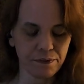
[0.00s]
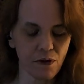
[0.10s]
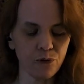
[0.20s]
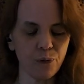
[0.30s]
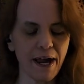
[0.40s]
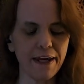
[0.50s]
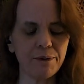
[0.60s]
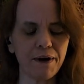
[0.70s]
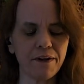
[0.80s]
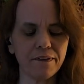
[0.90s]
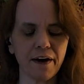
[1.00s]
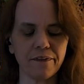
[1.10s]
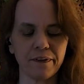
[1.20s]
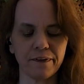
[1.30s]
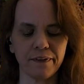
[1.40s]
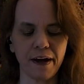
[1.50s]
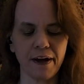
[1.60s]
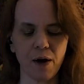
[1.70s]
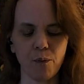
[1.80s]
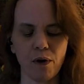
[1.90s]
So anyways, as I said,
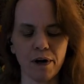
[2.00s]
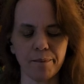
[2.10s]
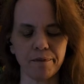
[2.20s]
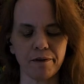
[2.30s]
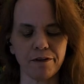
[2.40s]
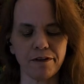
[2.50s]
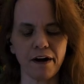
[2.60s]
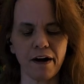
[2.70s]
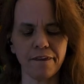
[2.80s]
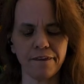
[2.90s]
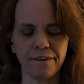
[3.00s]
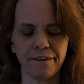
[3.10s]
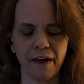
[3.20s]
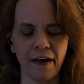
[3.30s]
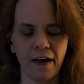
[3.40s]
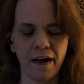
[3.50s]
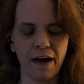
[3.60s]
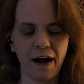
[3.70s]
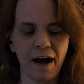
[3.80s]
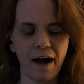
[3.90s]
I welcome your thoughts
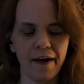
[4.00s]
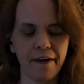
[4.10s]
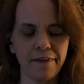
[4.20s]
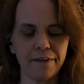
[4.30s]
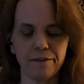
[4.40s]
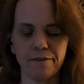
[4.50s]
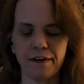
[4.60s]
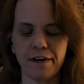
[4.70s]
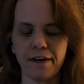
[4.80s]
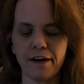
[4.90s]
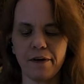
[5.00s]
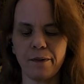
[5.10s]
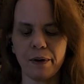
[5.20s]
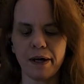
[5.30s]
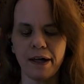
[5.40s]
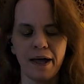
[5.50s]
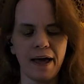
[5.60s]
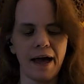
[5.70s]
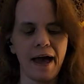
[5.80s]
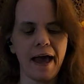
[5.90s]
in this video.
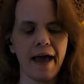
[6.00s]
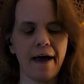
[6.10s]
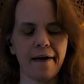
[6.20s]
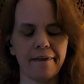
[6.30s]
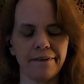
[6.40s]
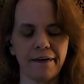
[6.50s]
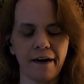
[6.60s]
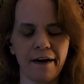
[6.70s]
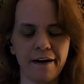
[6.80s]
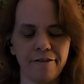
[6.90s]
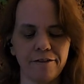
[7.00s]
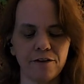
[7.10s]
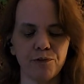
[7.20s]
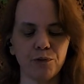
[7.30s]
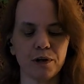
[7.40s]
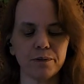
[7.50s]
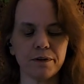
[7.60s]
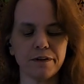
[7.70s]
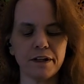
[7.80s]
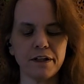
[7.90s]
And if you've worked
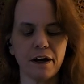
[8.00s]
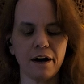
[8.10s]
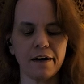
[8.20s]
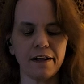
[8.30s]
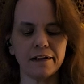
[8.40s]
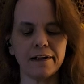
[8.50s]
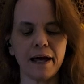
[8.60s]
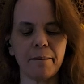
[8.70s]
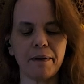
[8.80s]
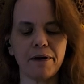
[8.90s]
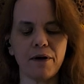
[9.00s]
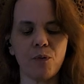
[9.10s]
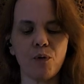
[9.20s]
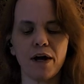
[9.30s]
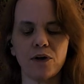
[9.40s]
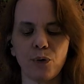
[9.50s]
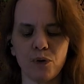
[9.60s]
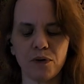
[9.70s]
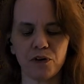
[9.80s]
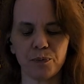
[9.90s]
with the yarn, let me know what
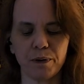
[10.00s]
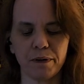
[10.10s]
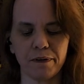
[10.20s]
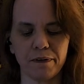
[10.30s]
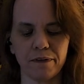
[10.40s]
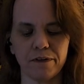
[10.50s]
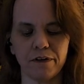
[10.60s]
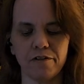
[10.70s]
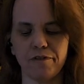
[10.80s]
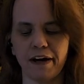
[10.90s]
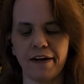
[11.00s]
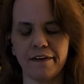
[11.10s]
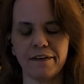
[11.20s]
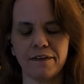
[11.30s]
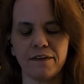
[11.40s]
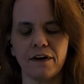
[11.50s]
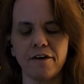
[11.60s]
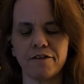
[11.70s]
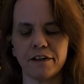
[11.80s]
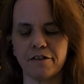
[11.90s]
your experience is. Do you find it
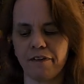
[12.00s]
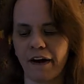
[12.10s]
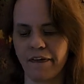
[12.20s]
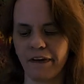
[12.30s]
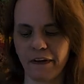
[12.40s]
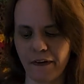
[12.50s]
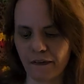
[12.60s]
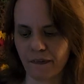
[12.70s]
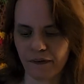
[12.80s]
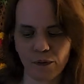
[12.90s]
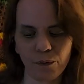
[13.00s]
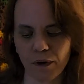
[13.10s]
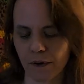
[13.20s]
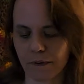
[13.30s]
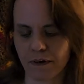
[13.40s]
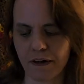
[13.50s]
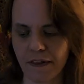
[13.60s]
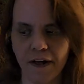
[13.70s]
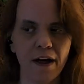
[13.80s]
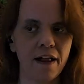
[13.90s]
soft? Do you find it easy to work with,
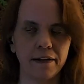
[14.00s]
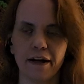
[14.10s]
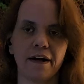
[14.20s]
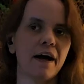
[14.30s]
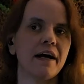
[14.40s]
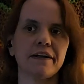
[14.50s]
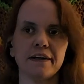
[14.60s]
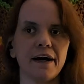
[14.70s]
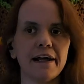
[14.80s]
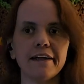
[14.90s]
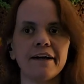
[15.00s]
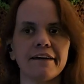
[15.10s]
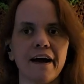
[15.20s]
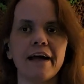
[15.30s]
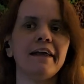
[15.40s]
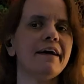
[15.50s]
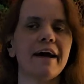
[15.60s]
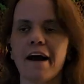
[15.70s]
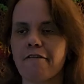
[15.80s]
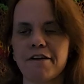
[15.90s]
like I did? I like
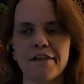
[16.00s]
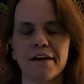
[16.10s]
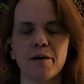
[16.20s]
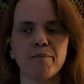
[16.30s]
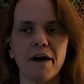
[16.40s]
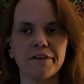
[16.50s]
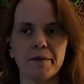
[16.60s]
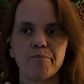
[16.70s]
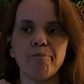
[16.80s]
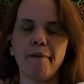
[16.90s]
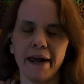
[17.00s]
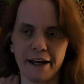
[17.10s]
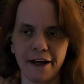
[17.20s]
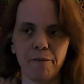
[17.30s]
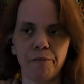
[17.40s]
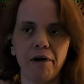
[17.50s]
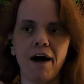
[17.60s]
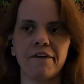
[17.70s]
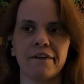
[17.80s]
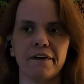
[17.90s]
everything about the making
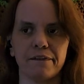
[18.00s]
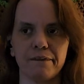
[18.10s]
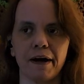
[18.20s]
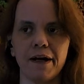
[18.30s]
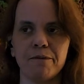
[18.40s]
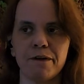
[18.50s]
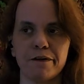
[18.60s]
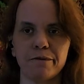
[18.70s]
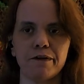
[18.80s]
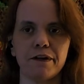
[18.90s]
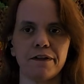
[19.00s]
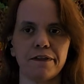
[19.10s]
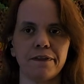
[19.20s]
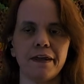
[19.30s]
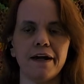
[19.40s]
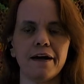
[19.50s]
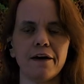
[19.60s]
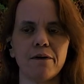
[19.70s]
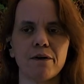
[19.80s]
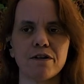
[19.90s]
process, right? With knitting
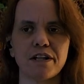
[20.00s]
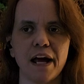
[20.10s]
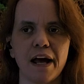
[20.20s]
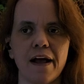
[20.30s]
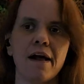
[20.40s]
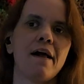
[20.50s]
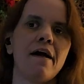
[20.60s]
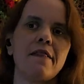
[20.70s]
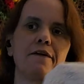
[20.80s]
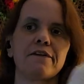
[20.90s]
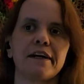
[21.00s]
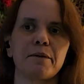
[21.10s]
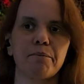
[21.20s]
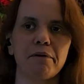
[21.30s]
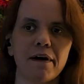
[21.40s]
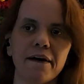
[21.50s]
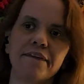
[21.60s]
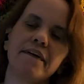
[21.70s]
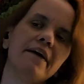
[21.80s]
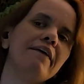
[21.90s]
and crochet, there's like
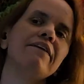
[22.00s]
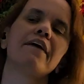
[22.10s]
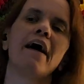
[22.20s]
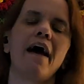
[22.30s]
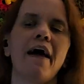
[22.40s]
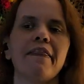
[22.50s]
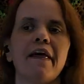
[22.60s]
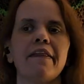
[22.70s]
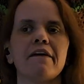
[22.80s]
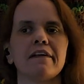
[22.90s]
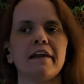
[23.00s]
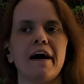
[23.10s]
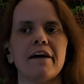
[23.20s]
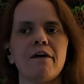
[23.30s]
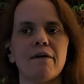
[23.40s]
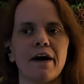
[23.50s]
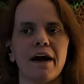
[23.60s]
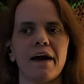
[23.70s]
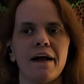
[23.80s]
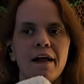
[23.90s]
process, and then there's like,
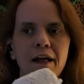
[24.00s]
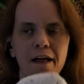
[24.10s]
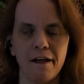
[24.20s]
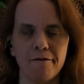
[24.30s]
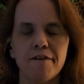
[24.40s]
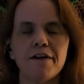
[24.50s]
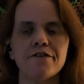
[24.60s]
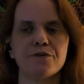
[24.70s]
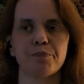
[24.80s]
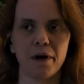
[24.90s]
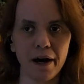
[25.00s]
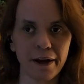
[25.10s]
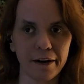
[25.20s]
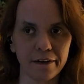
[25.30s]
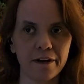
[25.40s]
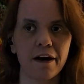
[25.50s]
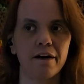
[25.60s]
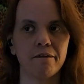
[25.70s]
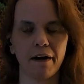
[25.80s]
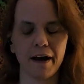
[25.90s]
okay, finished product,
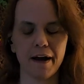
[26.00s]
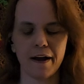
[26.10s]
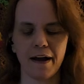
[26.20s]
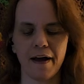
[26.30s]
right?